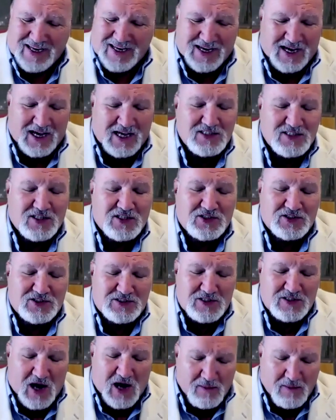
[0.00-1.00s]
has an
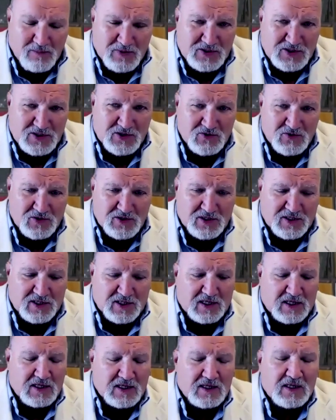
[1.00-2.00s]

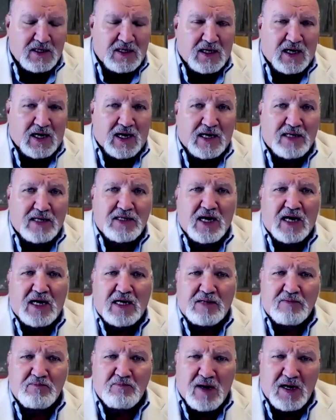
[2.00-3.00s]
opportunity and,
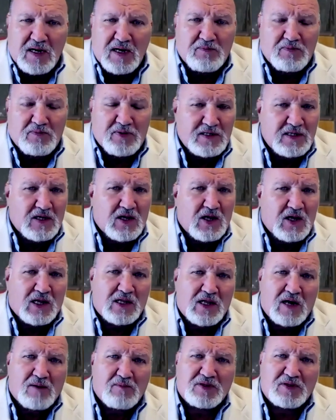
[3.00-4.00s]
in my opinion, an
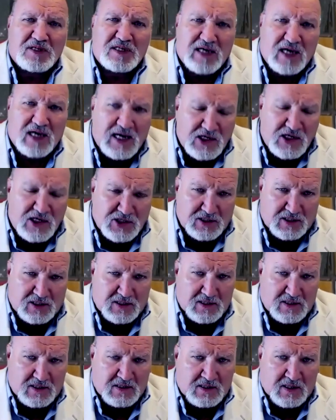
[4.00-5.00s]
obligation
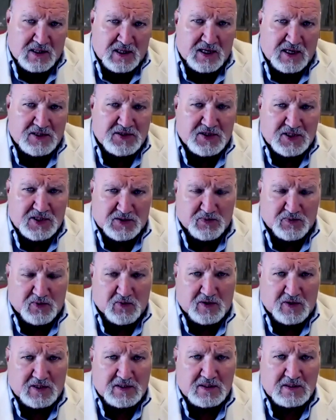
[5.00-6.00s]
at this
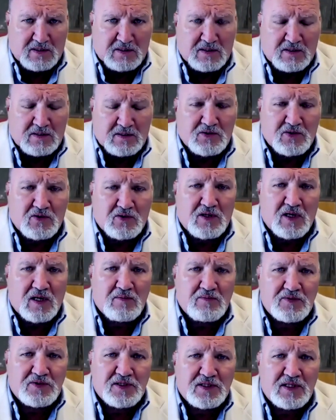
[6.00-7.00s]
point to
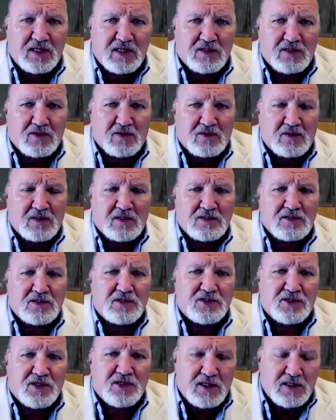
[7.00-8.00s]
come together to
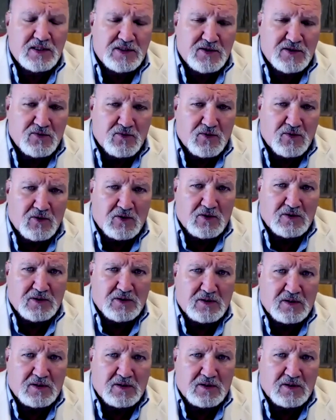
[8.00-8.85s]
change the world,